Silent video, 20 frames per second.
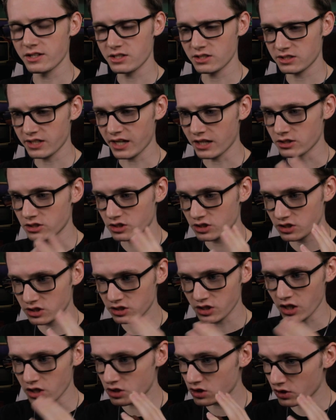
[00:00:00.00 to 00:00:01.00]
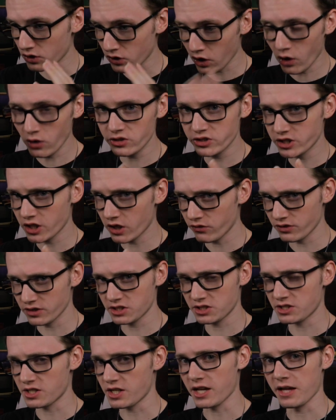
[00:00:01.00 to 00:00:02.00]
just had such low
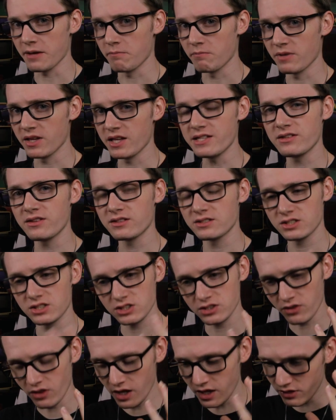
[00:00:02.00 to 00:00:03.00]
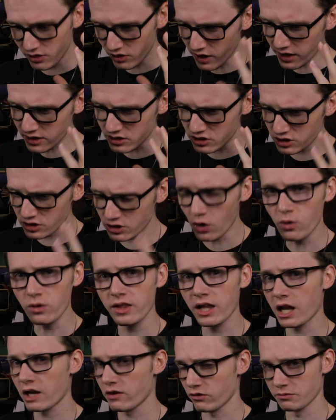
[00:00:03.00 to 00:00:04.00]
self-esteem. He thought so
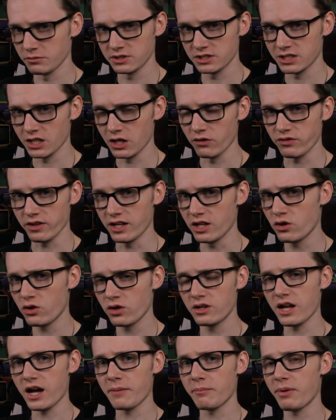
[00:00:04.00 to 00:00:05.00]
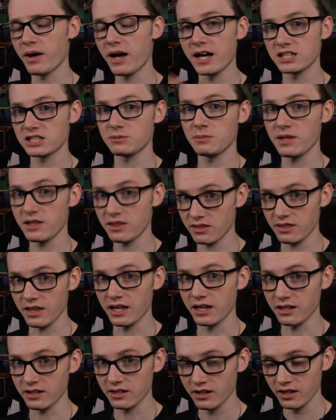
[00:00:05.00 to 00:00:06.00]
little of himself that he could not possibly
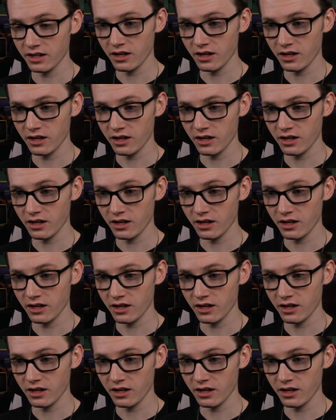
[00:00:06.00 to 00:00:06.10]
think